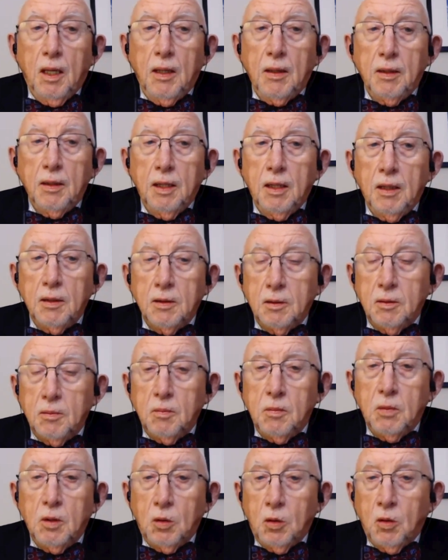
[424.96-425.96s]
and that
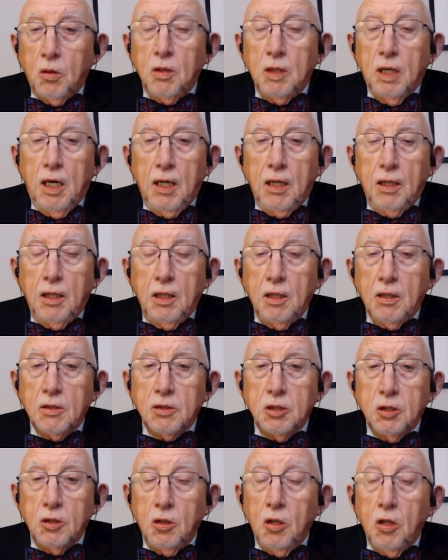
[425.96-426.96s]
good
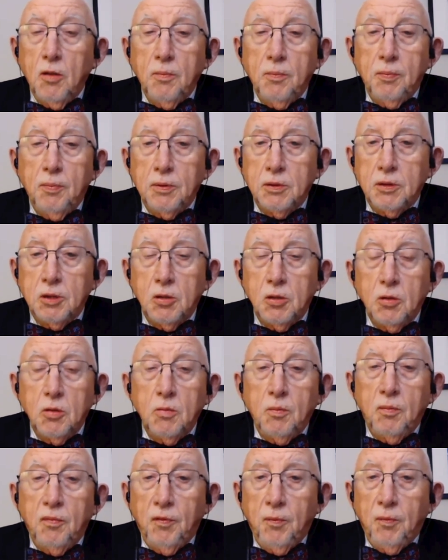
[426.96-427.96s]
ideas are not
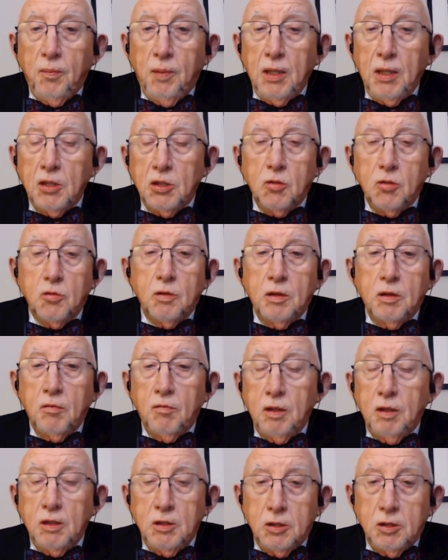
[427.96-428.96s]
pursued for budgetary
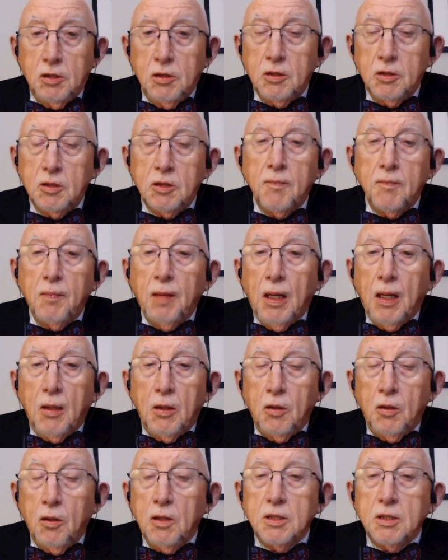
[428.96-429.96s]
reasons.
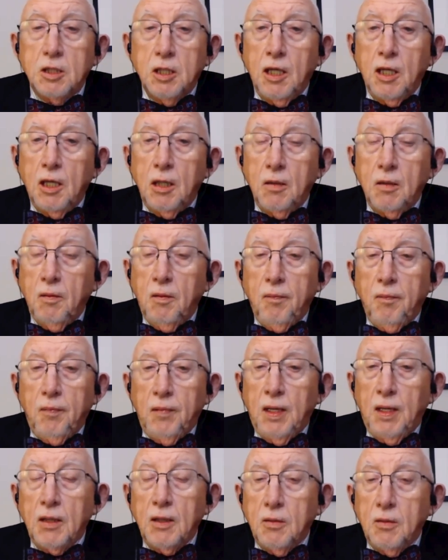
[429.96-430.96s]
You're saying
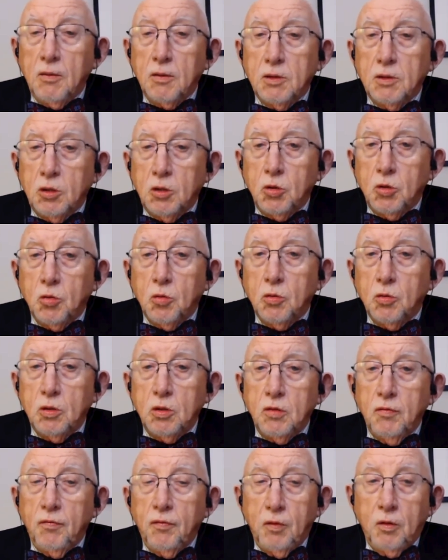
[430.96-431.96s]
that there is a
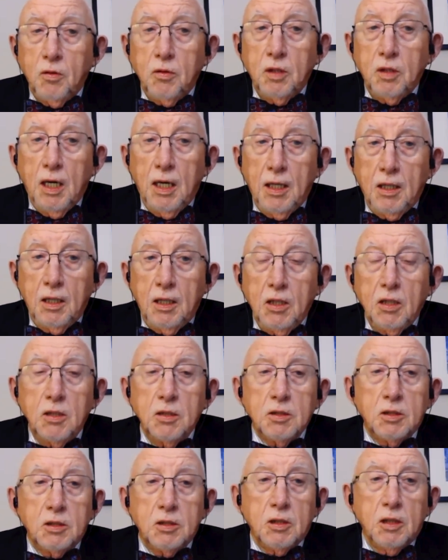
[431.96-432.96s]
shortage of good
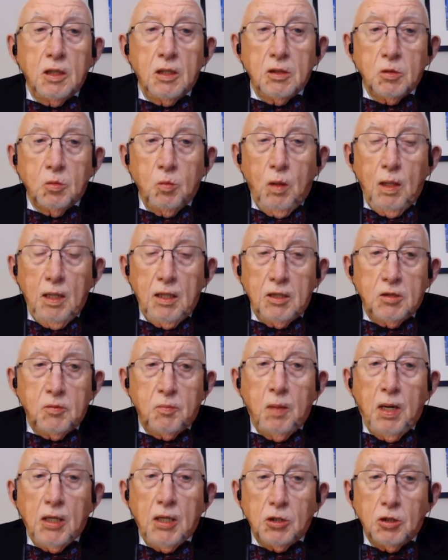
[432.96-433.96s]
ideas as well
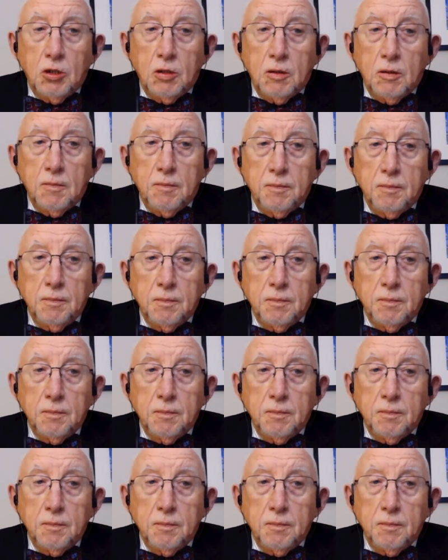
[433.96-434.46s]
as budget.